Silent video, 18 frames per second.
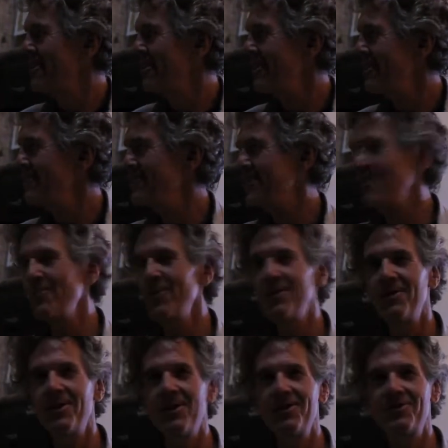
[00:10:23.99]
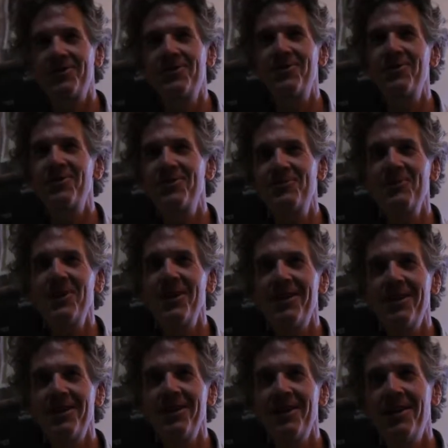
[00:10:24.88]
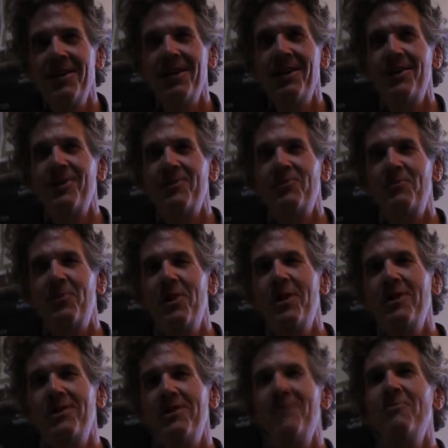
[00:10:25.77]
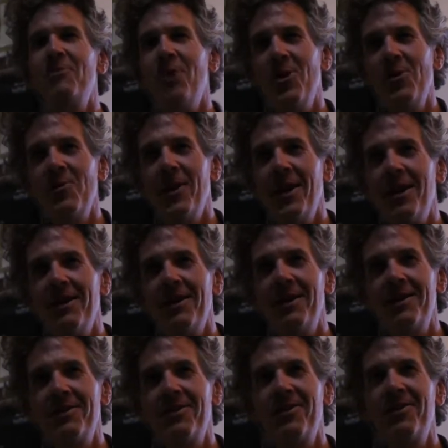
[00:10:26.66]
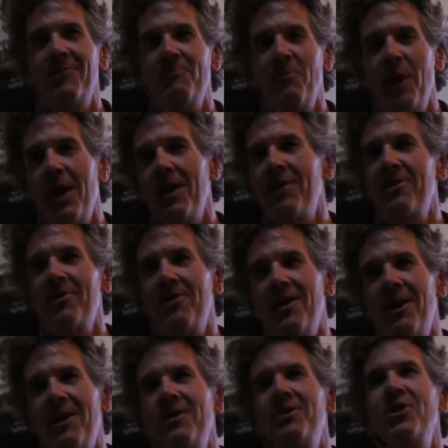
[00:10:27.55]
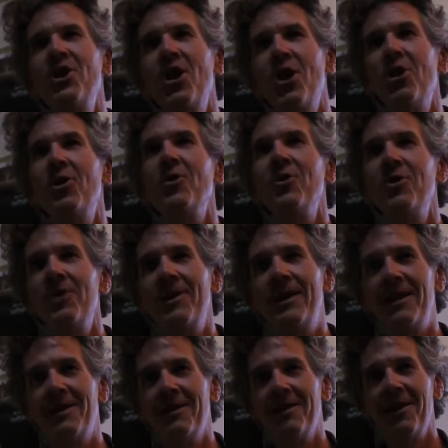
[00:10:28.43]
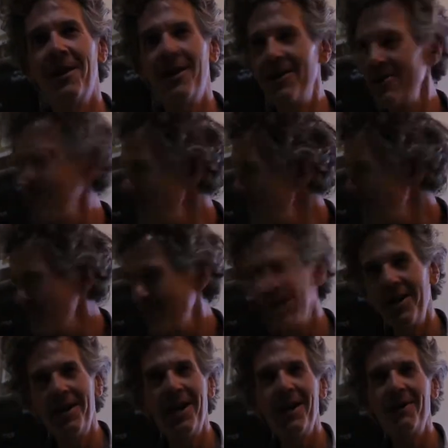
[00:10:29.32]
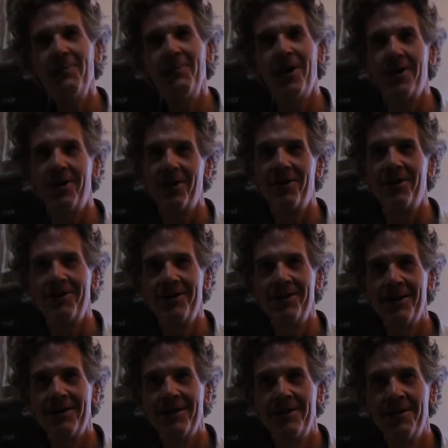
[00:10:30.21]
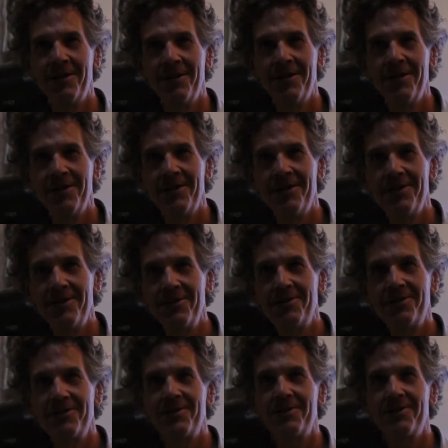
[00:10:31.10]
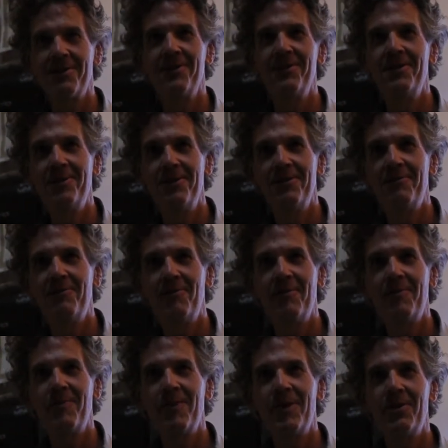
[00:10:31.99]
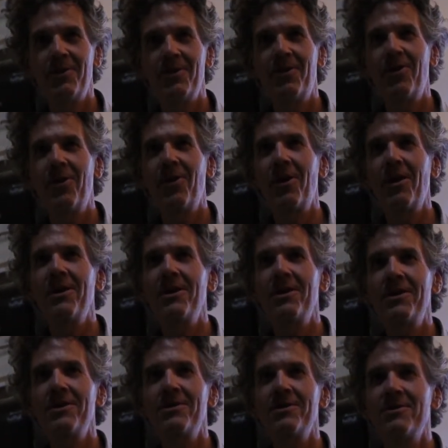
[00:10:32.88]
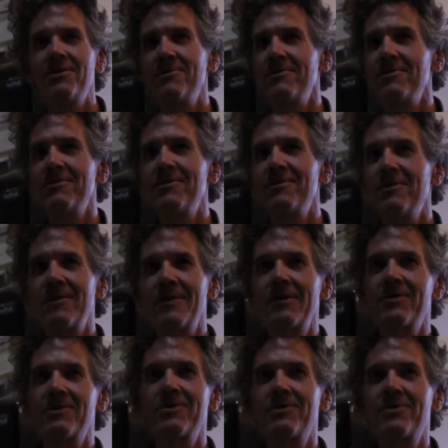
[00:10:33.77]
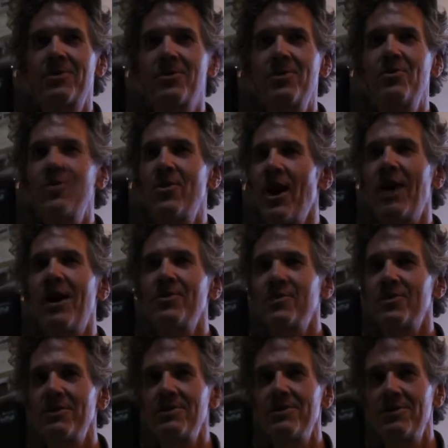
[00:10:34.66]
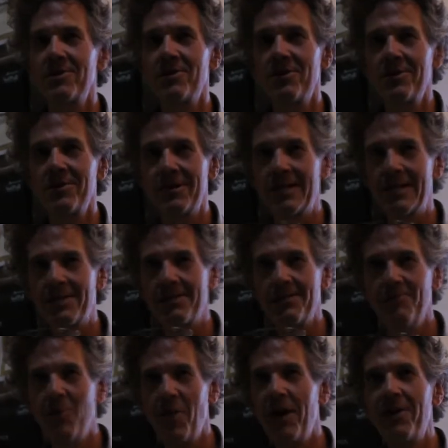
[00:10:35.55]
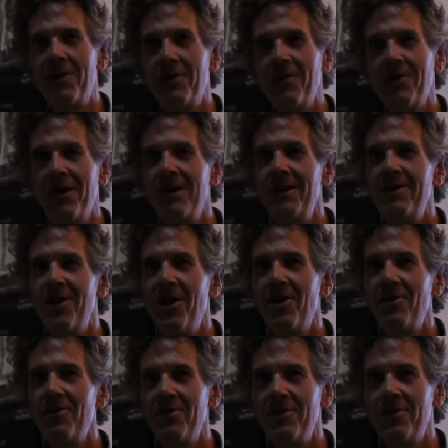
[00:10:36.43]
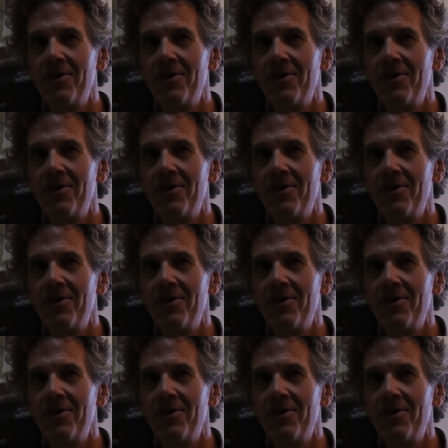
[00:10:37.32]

if someone assures me it'll be in the MoMA under maker unknown. I don't want my name on it. This is early 2000s, maker unknown.